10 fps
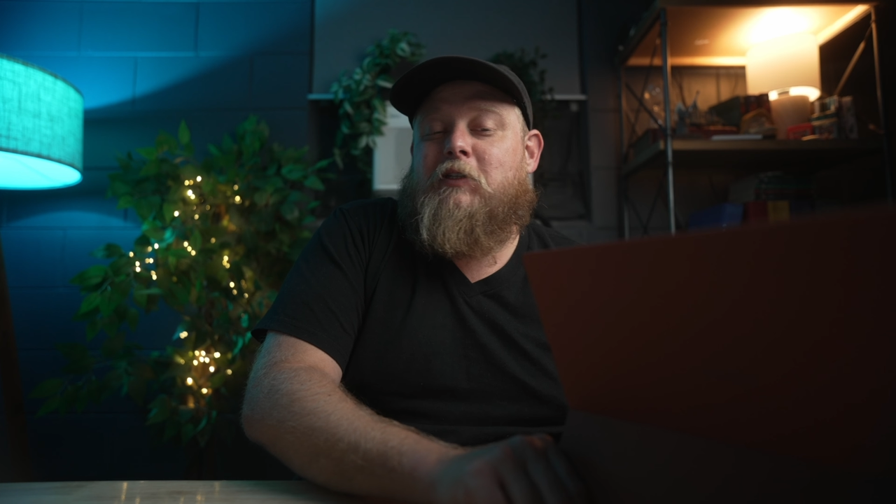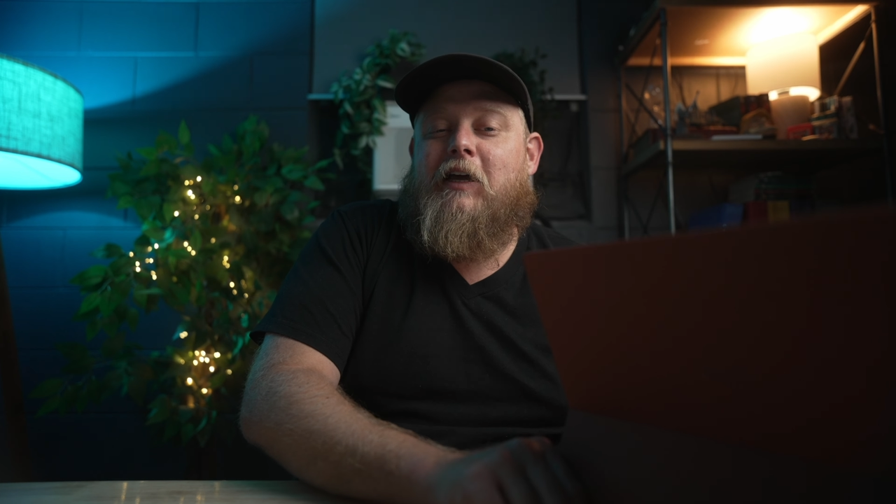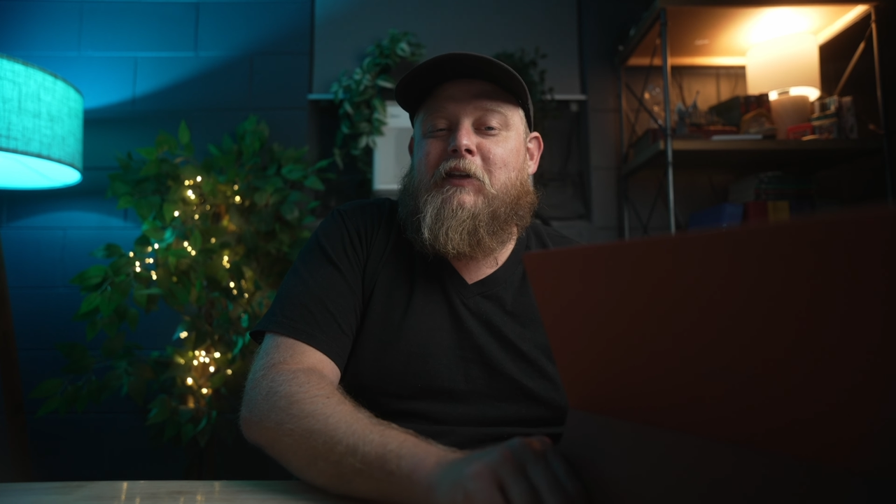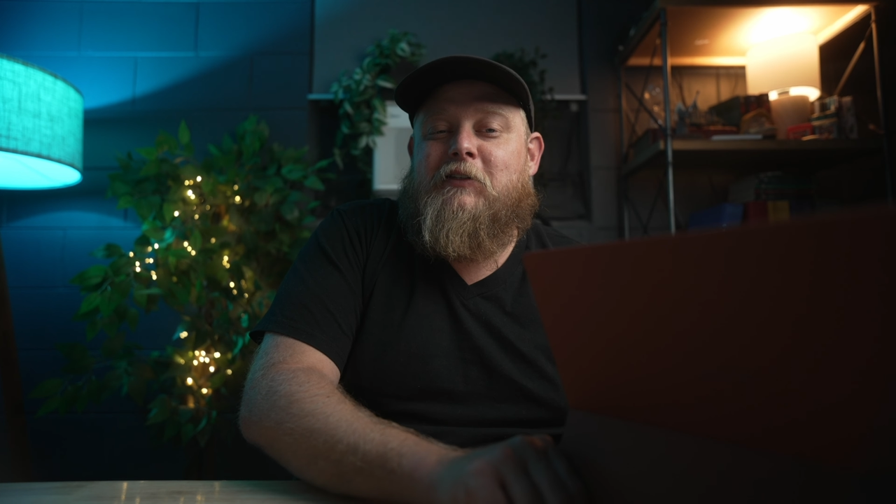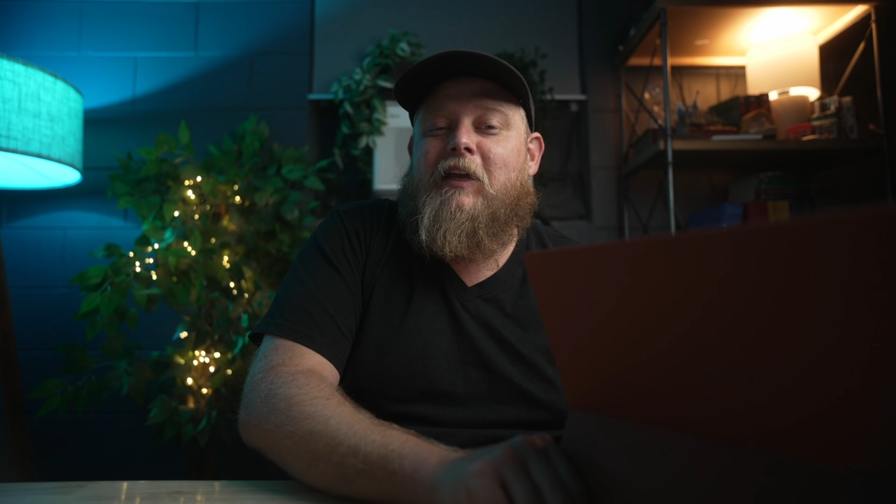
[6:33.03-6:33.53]

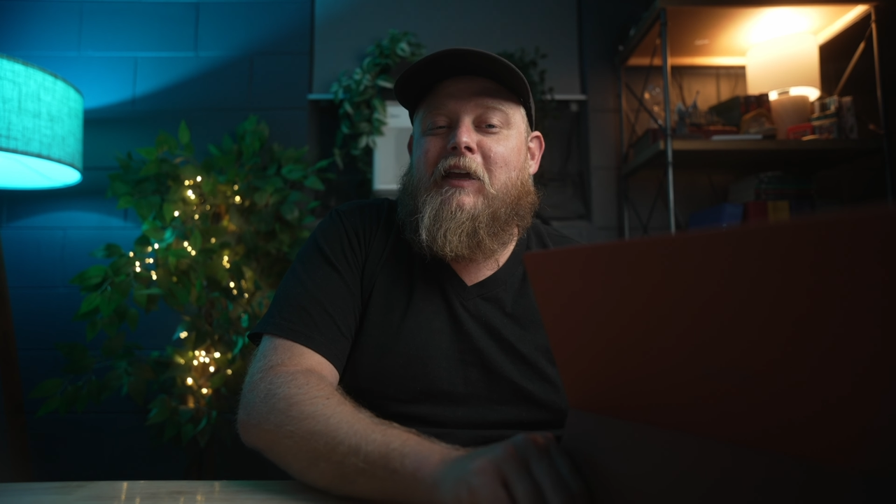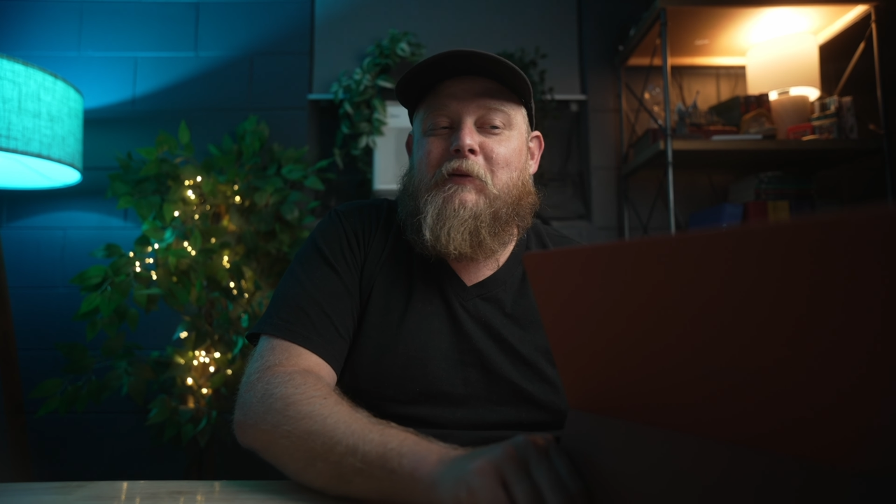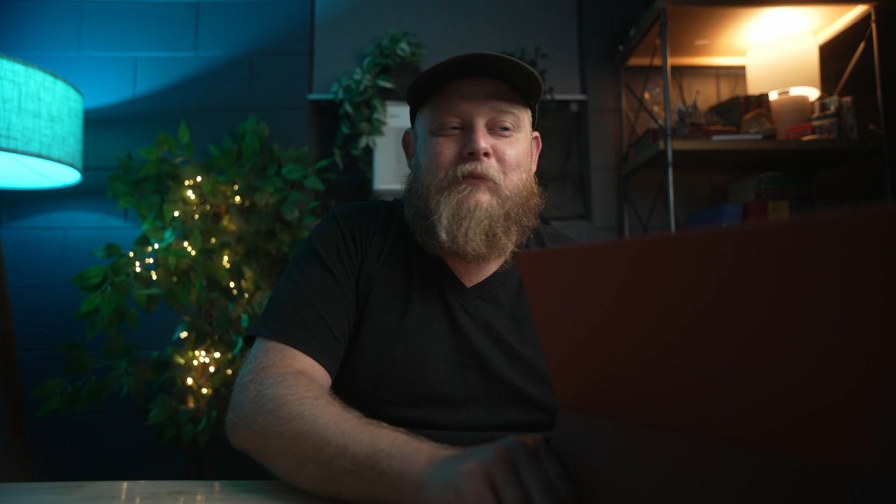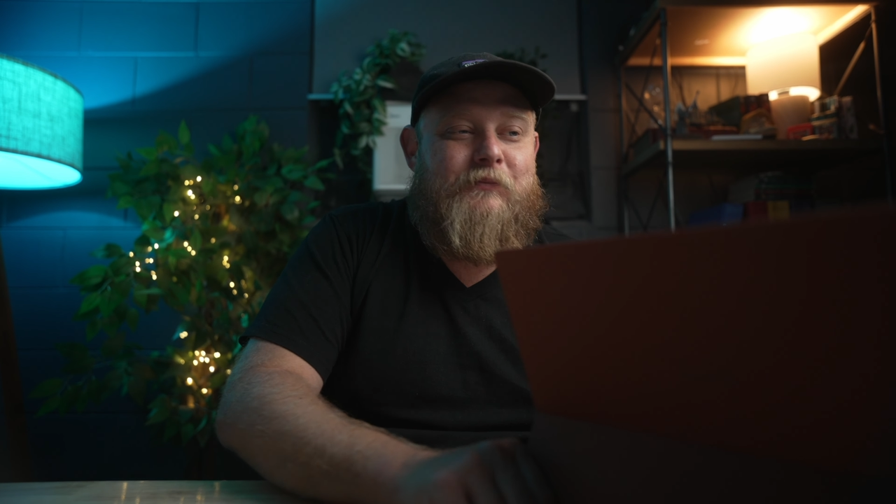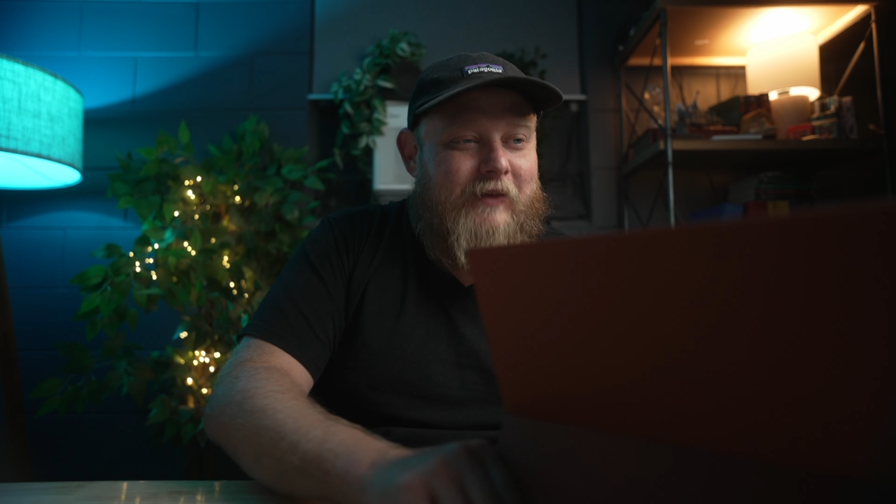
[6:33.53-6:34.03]
got to
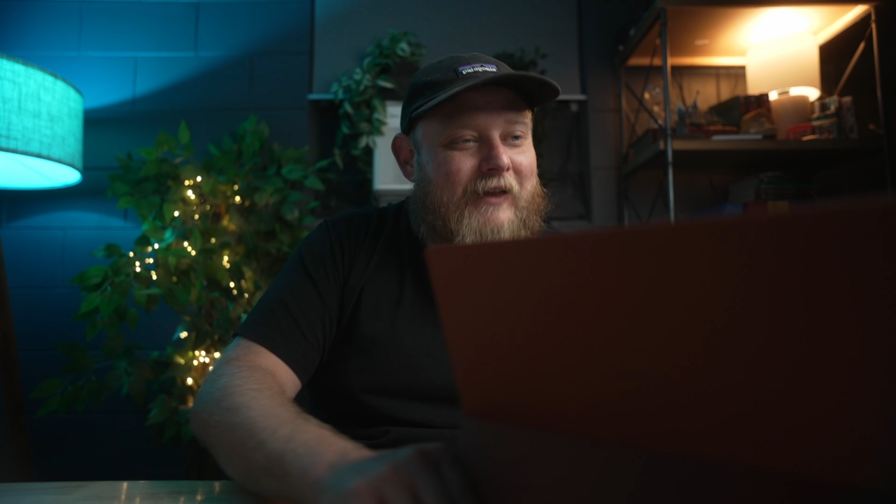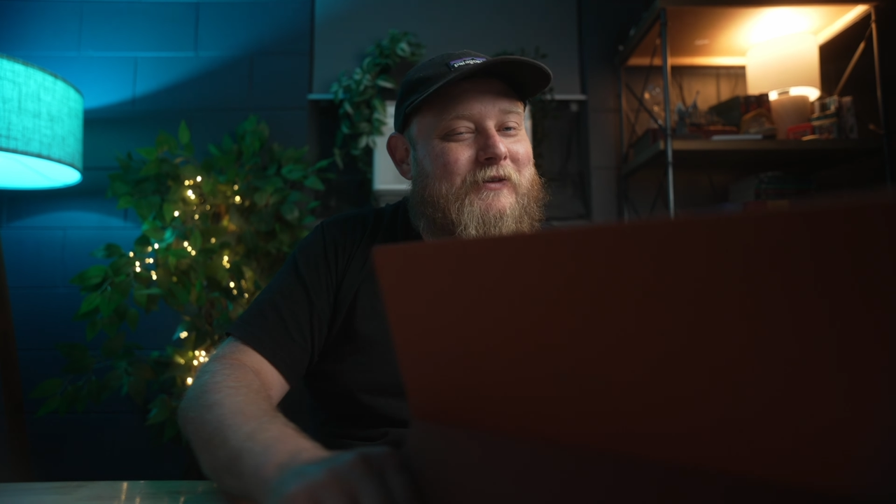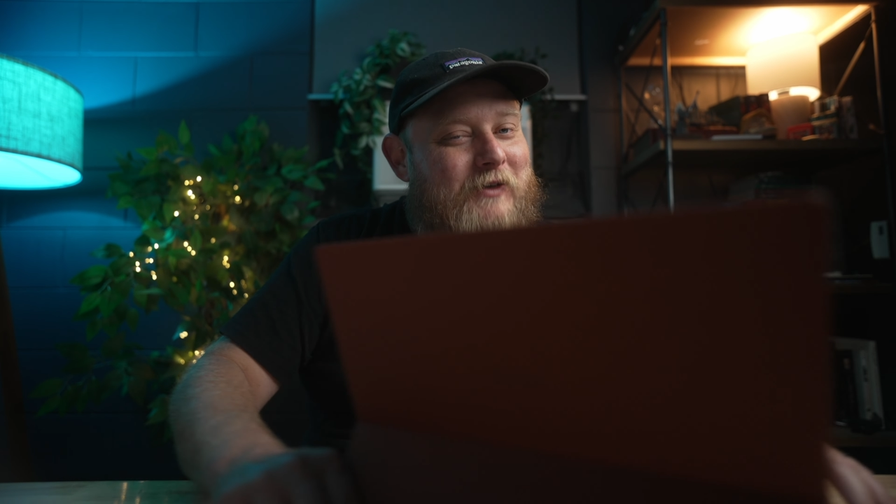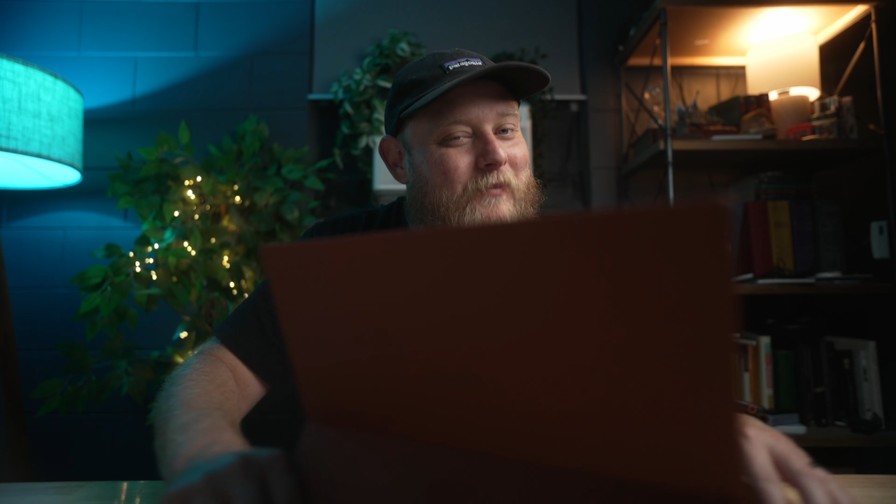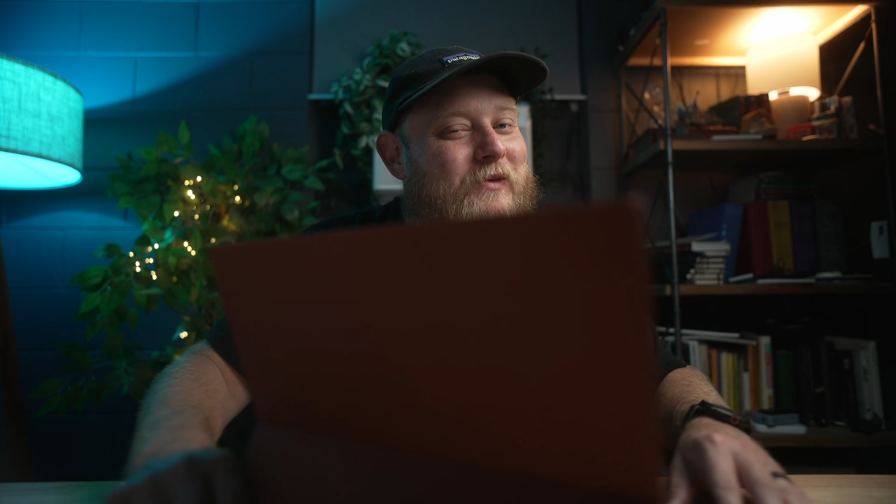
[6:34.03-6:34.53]
say,
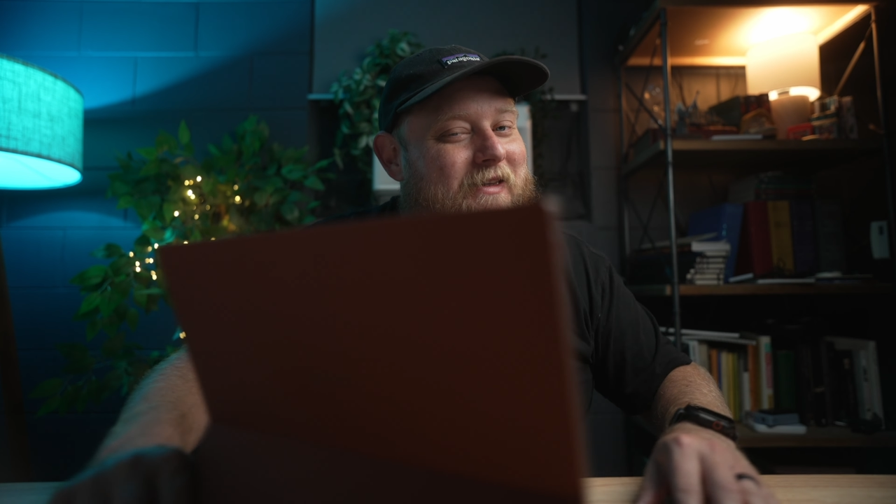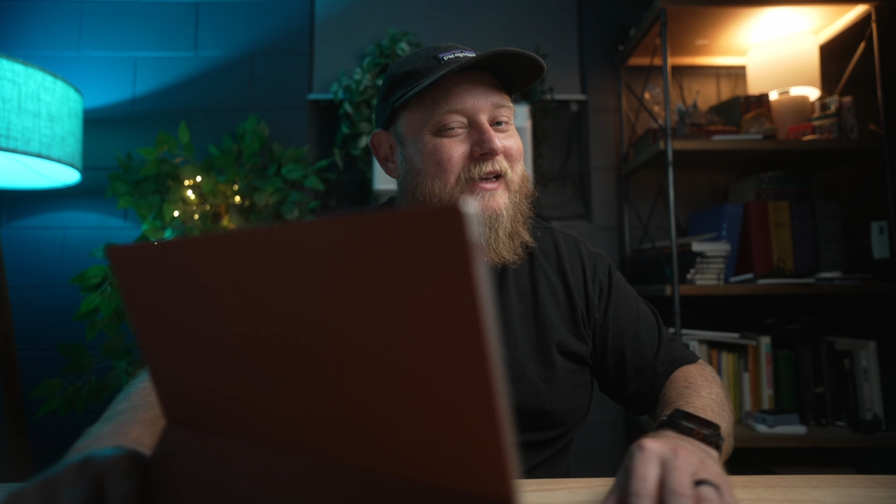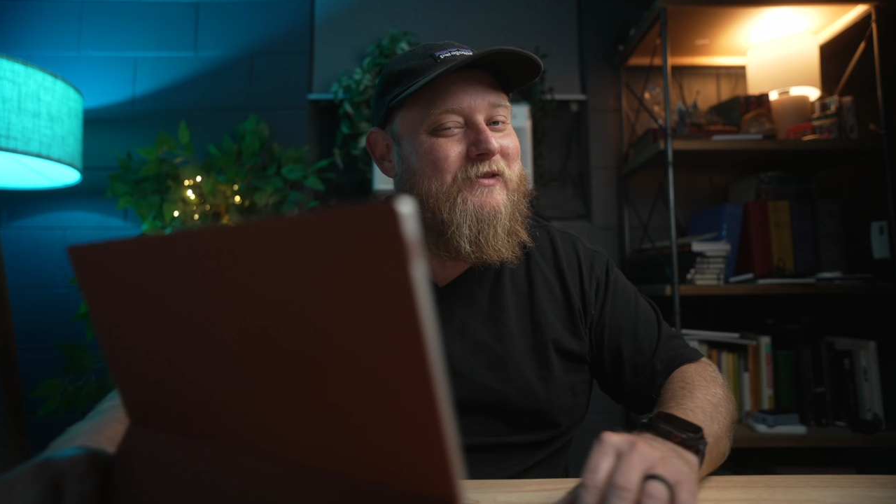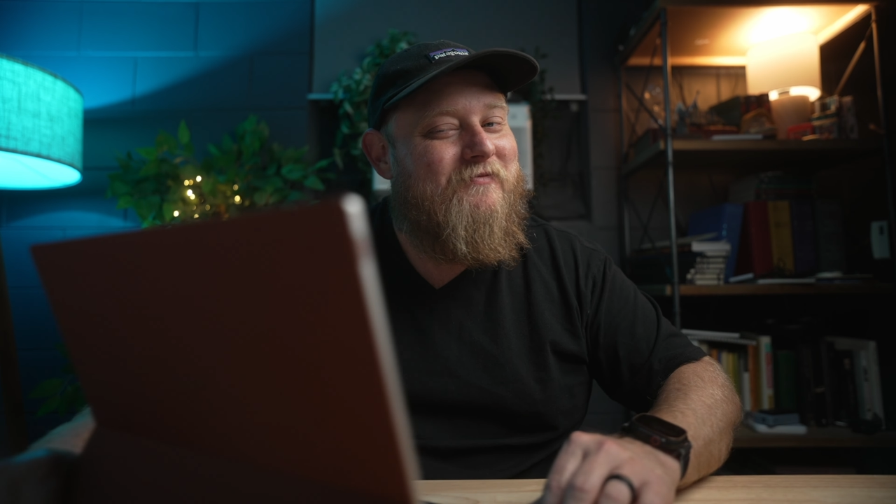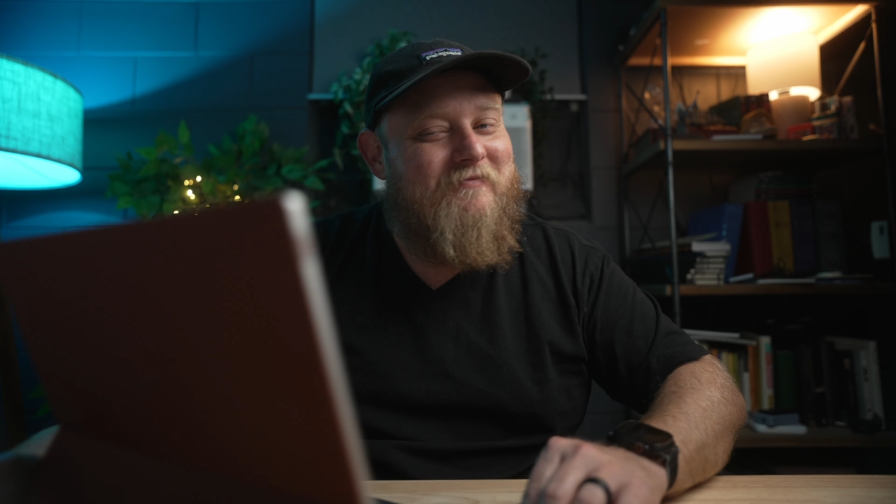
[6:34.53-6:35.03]
that's something that